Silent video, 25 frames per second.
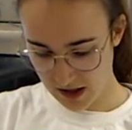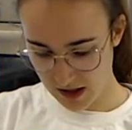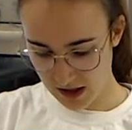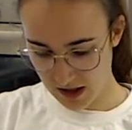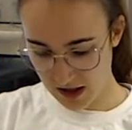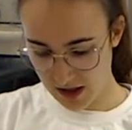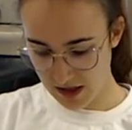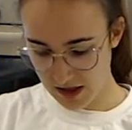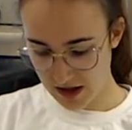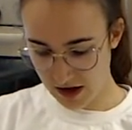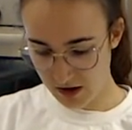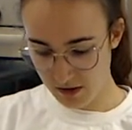
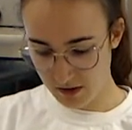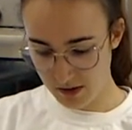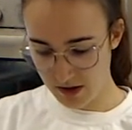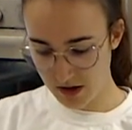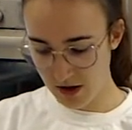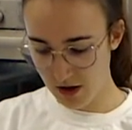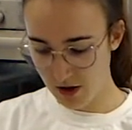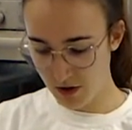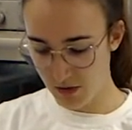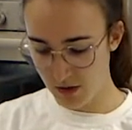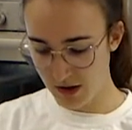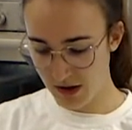And there we
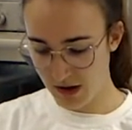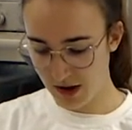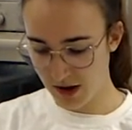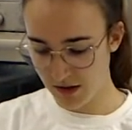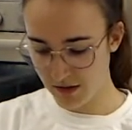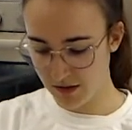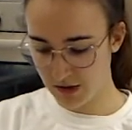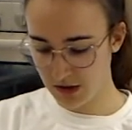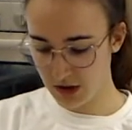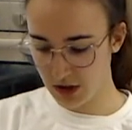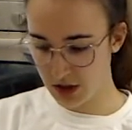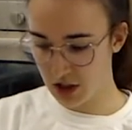go. We
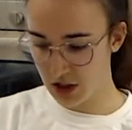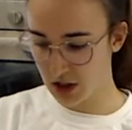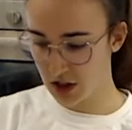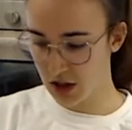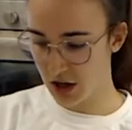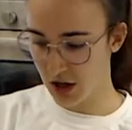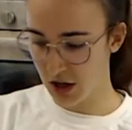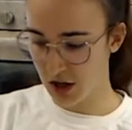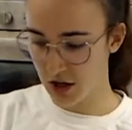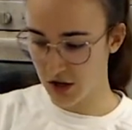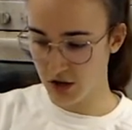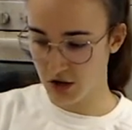have
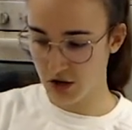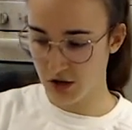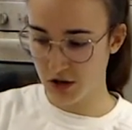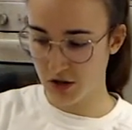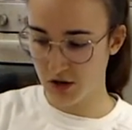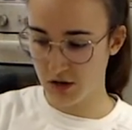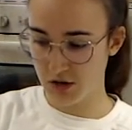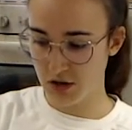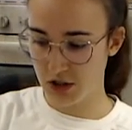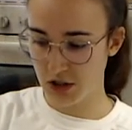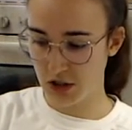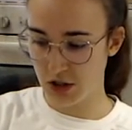
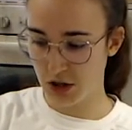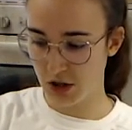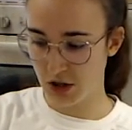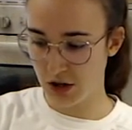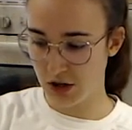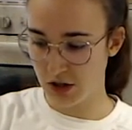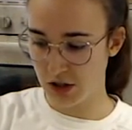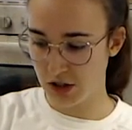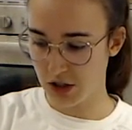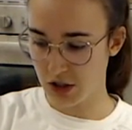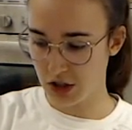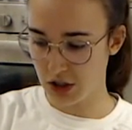cilantro to
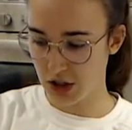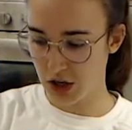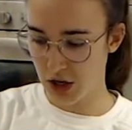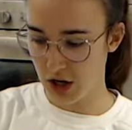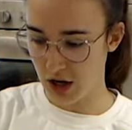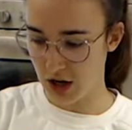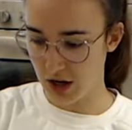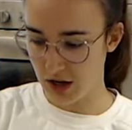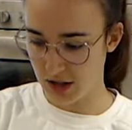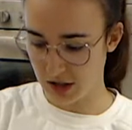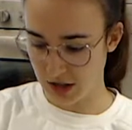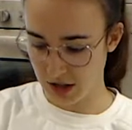garnish
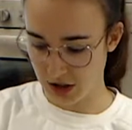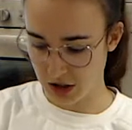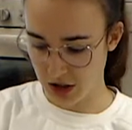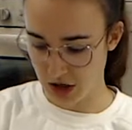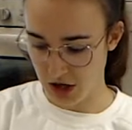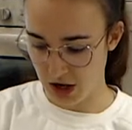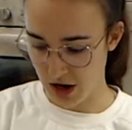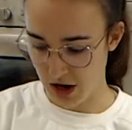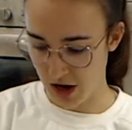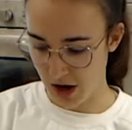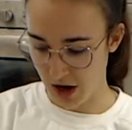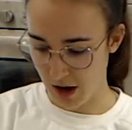on
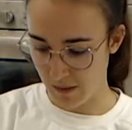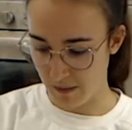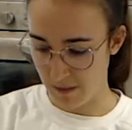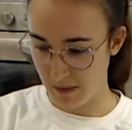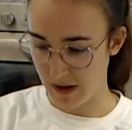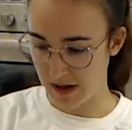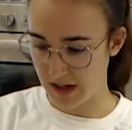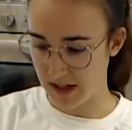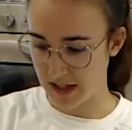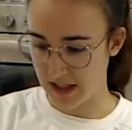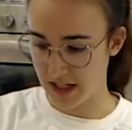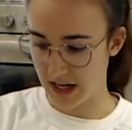top
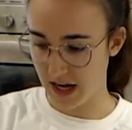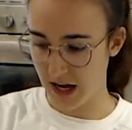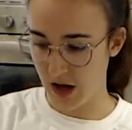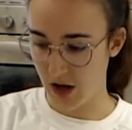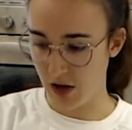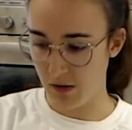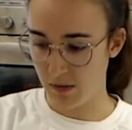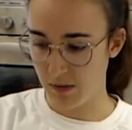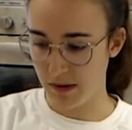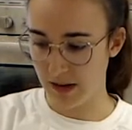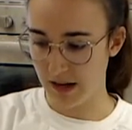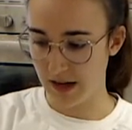and to
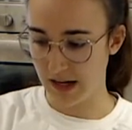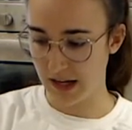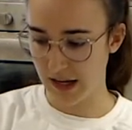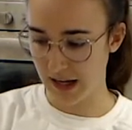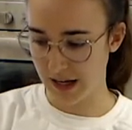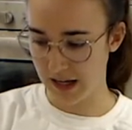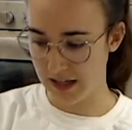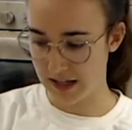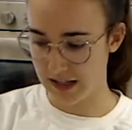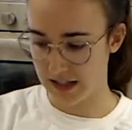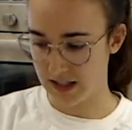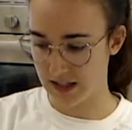help
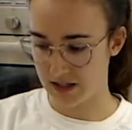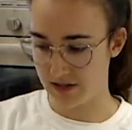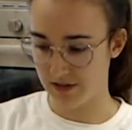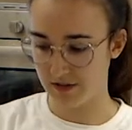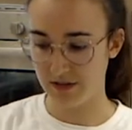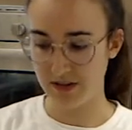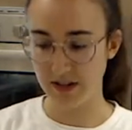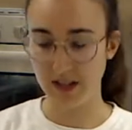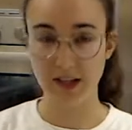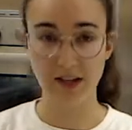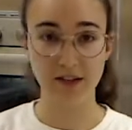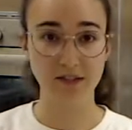enhance the
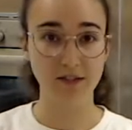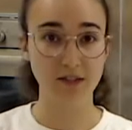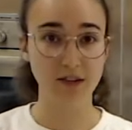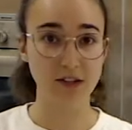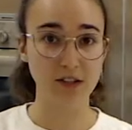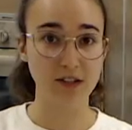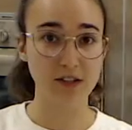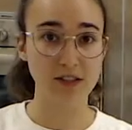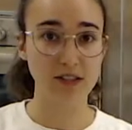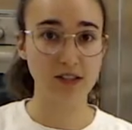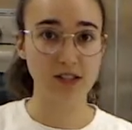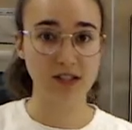
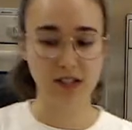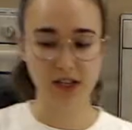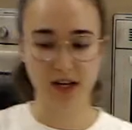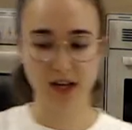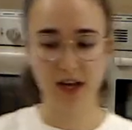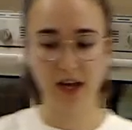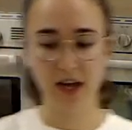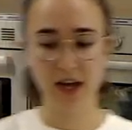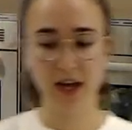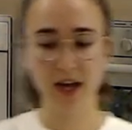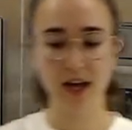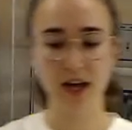flavors.
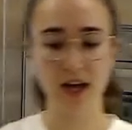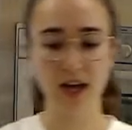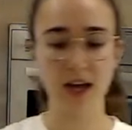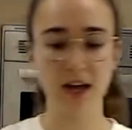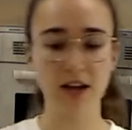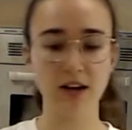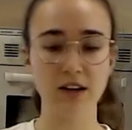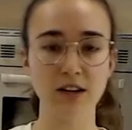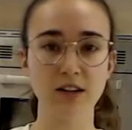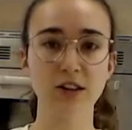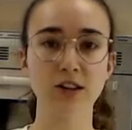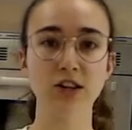
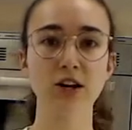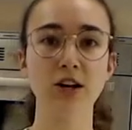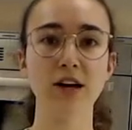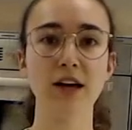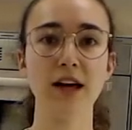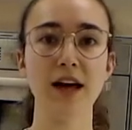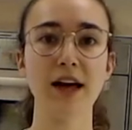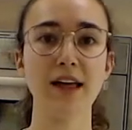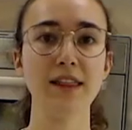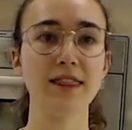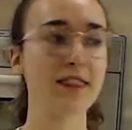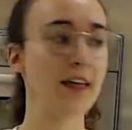And look
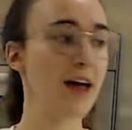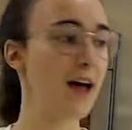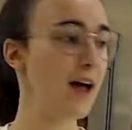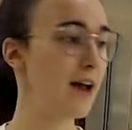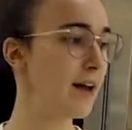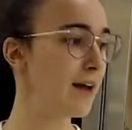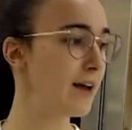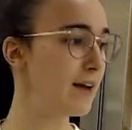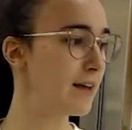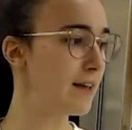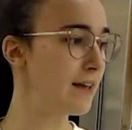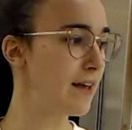at that
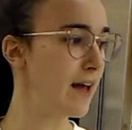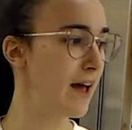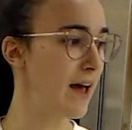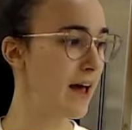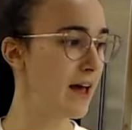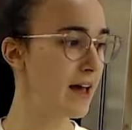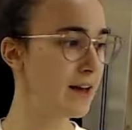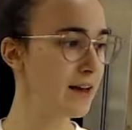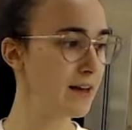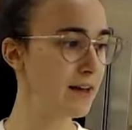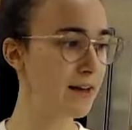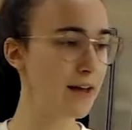
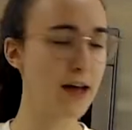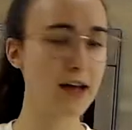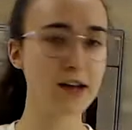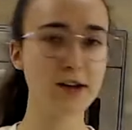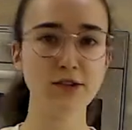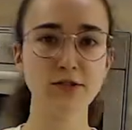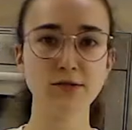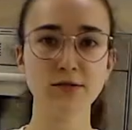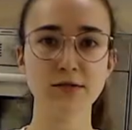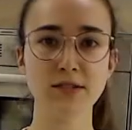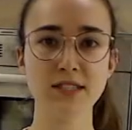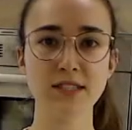again. Can
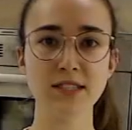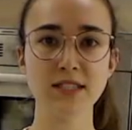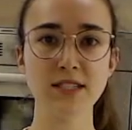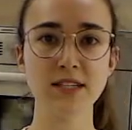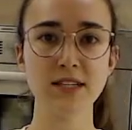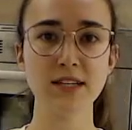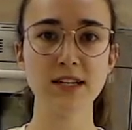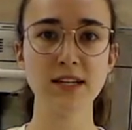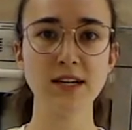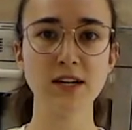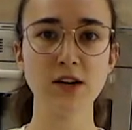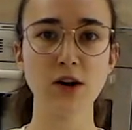you
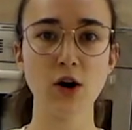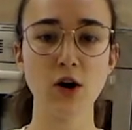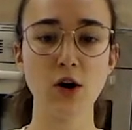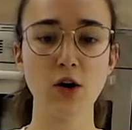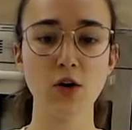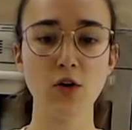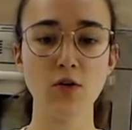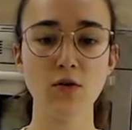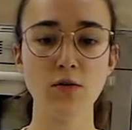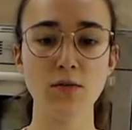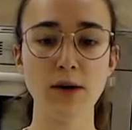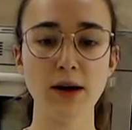see it?
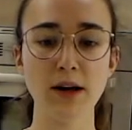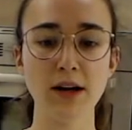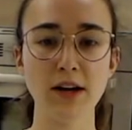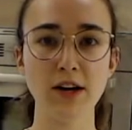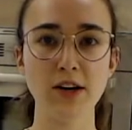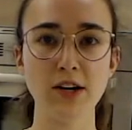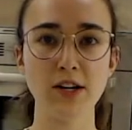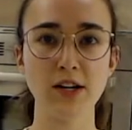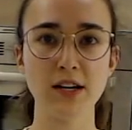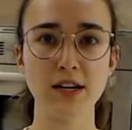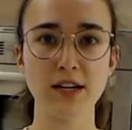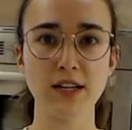Oh my
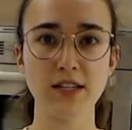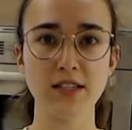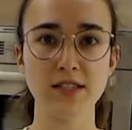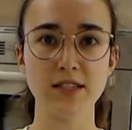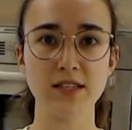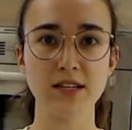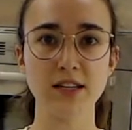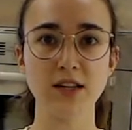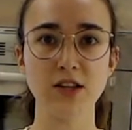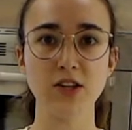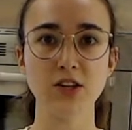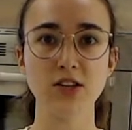goodness.
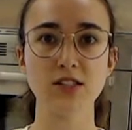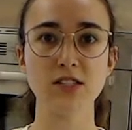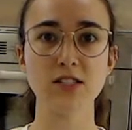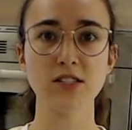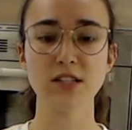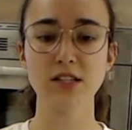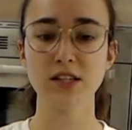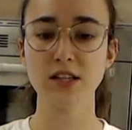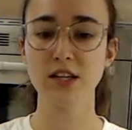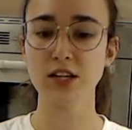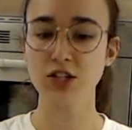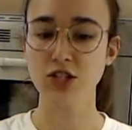It looks
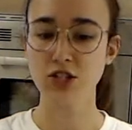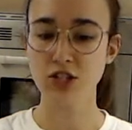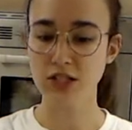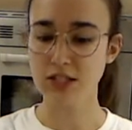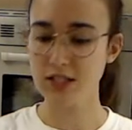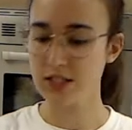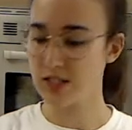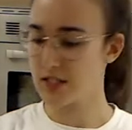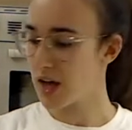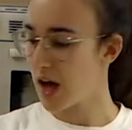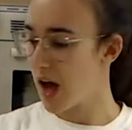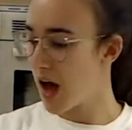
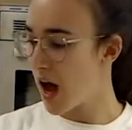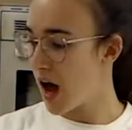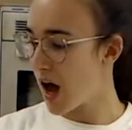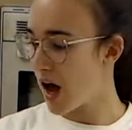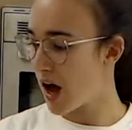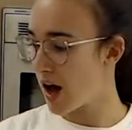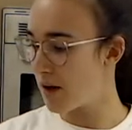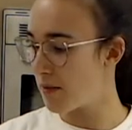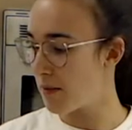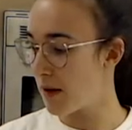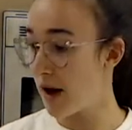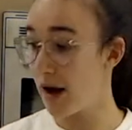delicious.
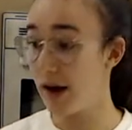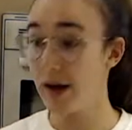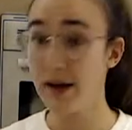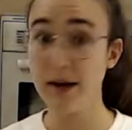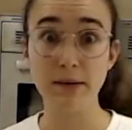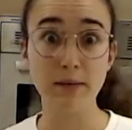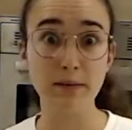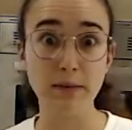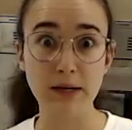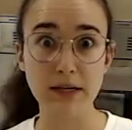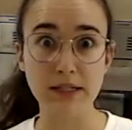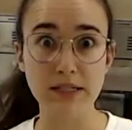I
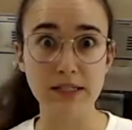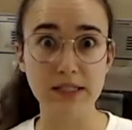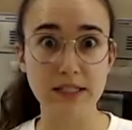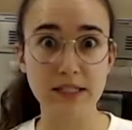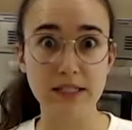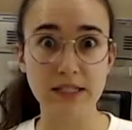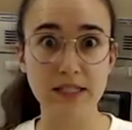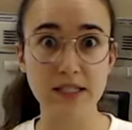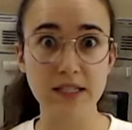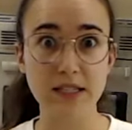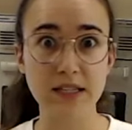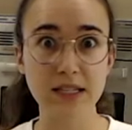am ready to
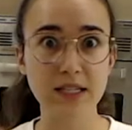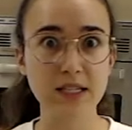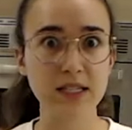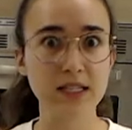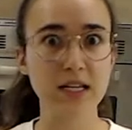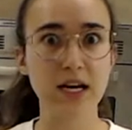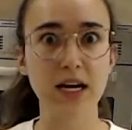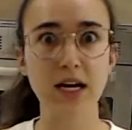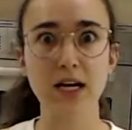eat this.